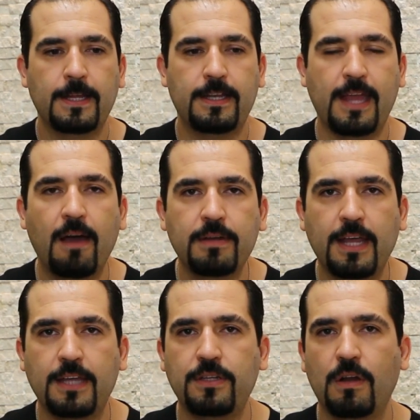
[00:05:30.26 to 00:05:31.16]

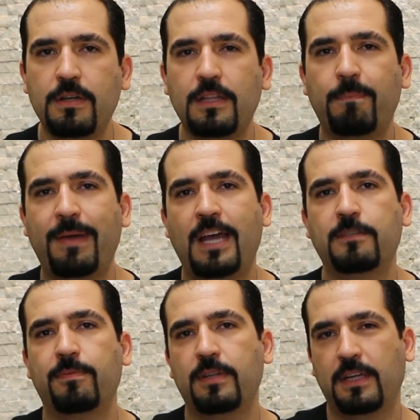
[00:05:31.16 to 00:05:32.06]
Nowadays, you don't need the
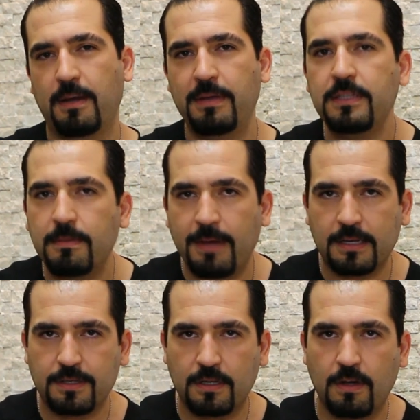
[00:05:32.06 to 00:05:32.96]
passport to come into
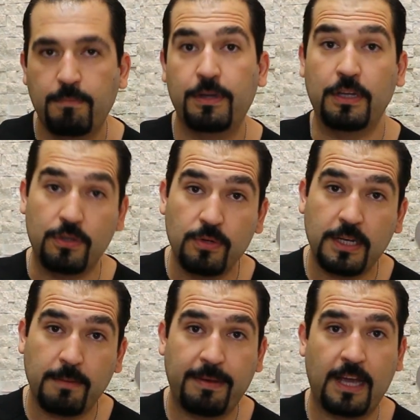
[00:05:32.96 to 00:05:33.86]
Mexico, but you do
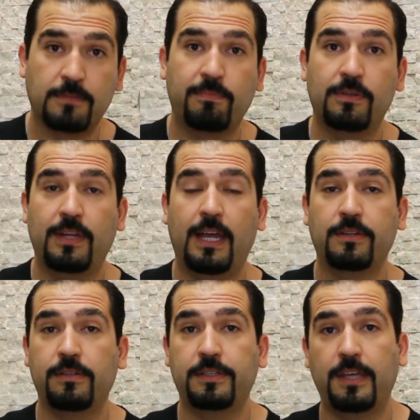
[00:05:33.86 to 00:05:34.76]
need a passport to
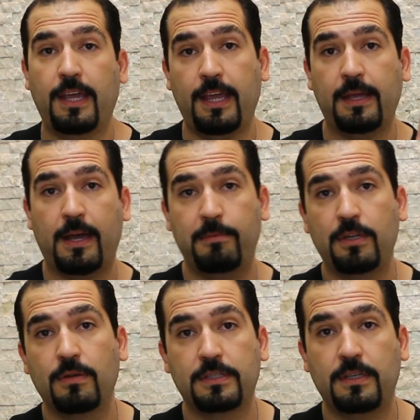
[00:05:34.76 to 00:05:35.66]
actually say, hey, I'm a
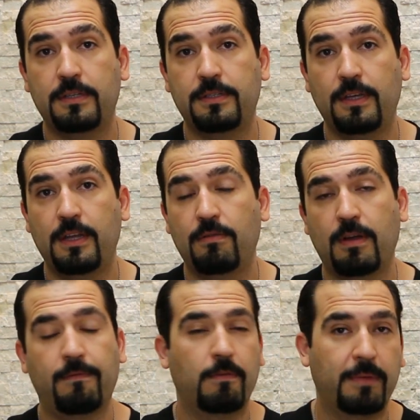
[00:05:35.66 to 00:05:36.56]
U.S. citizen
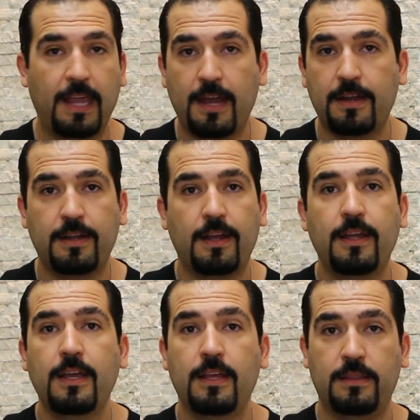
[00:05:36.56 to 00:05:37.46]
or I'm from
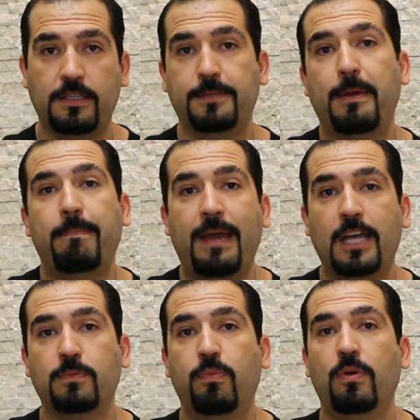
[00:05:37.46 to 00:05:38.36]
Canada. This is my
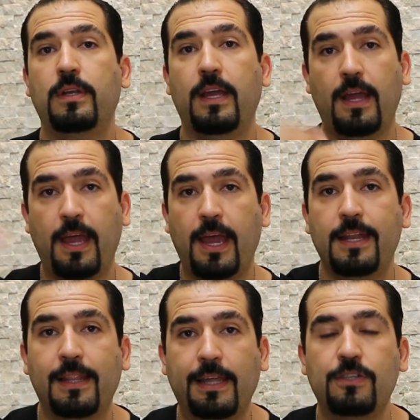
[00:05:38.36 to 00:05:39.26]
passport,
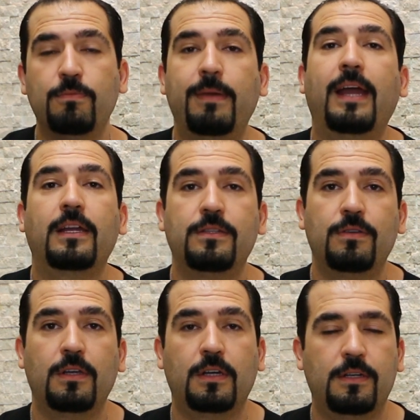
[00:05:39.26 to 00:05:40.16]
and let you back
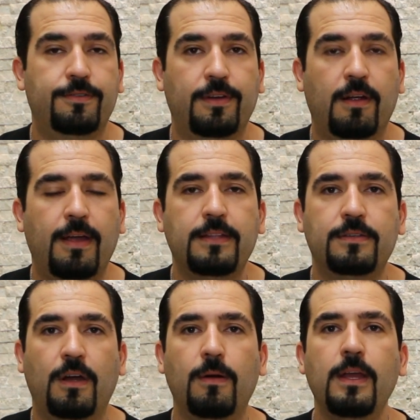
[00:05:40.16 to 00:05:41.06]
into the country, all right?
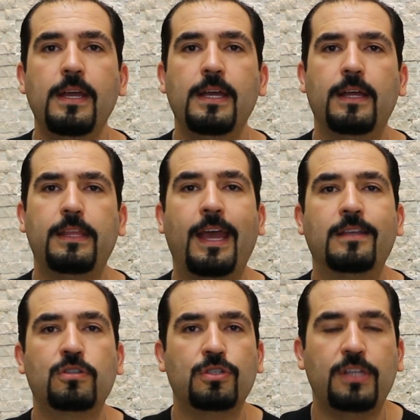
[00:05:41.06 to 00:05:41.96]
So the
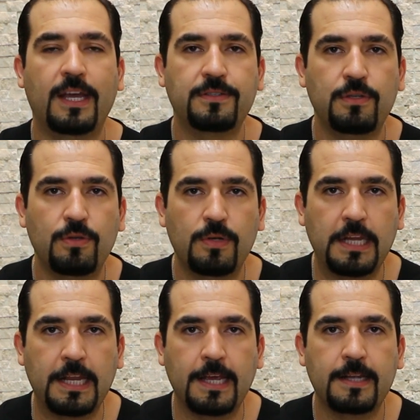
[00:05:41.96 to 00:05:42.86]
answer is yes, you do
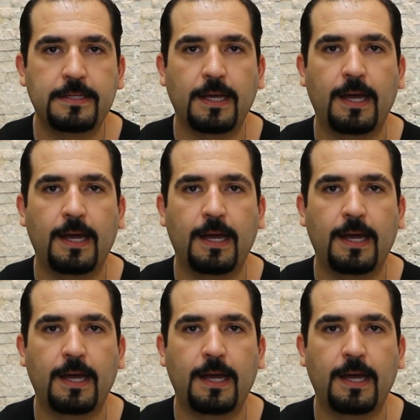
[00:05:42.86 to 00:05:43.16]
need it.